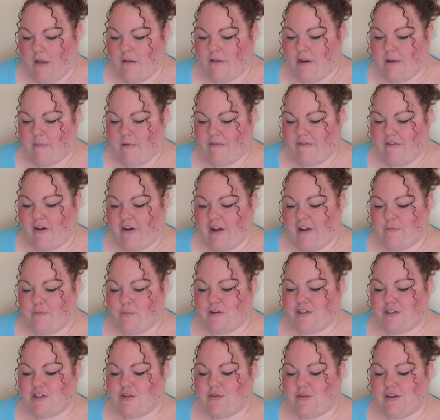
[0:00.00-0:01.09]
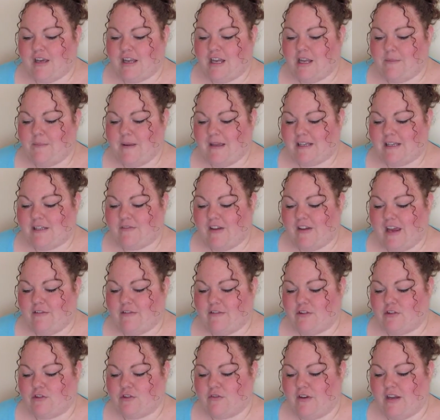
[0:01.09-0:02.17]
Number five, what are your guinea pigs'
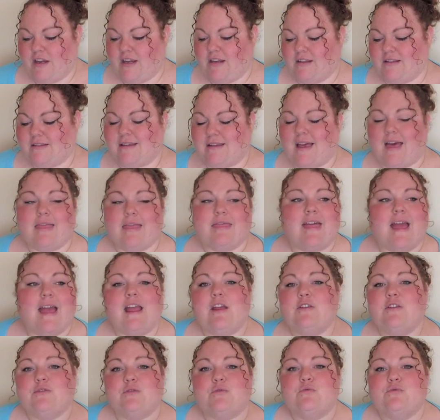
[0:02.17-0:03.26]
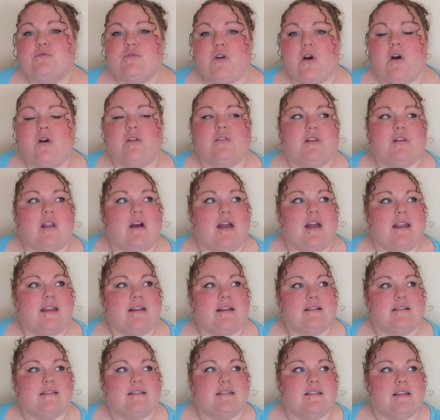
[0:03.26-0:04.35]
favourite treats? They do not
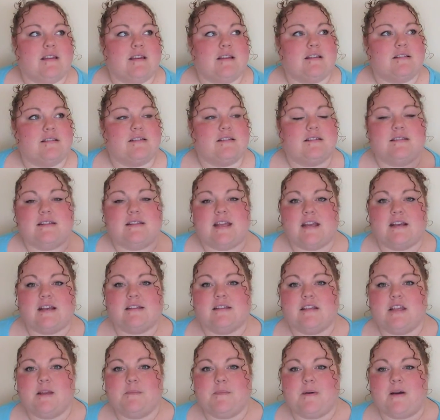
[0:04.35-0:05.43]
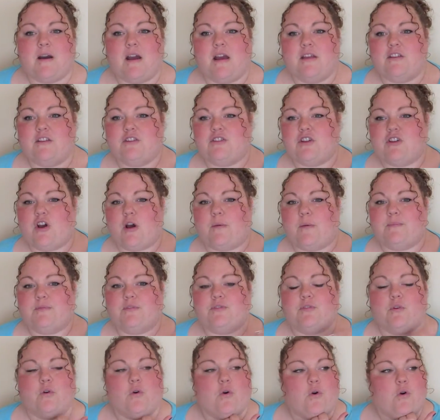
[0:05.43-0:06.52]
like the sticks that you buy in the
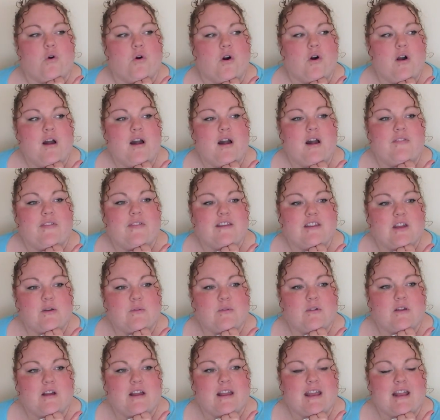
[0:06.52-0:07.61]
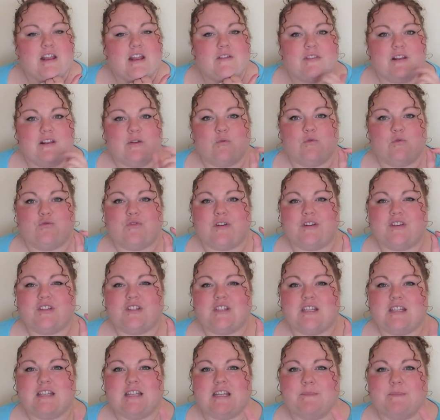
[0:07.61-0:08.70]
shops, or they don't like any of the little
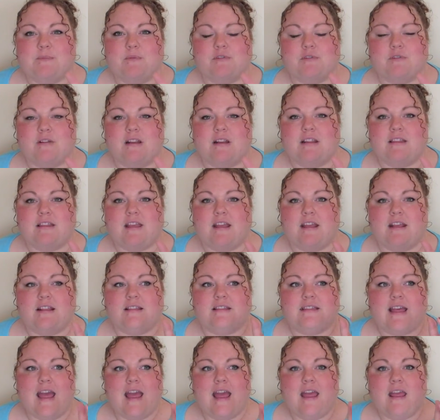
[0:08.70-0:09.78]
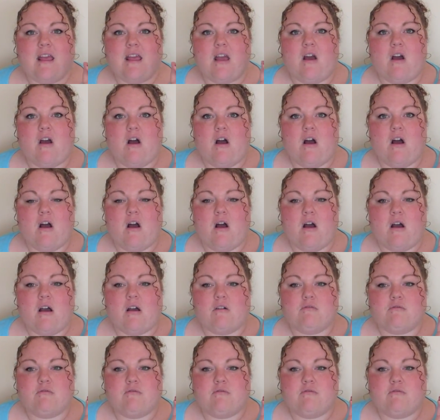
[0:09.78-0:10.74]
crunchy nibbles or anything. They are